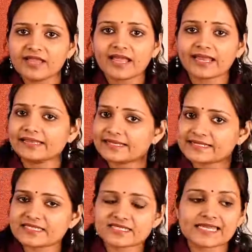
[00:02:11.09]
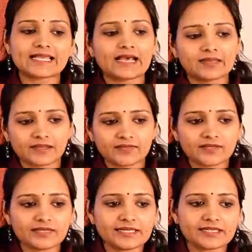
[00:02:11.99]
and let us take
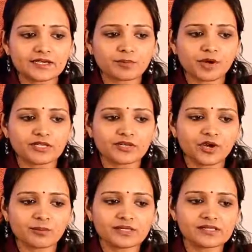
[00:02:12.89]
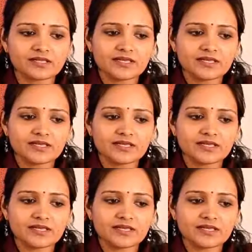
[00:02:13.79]
another linear polynomial,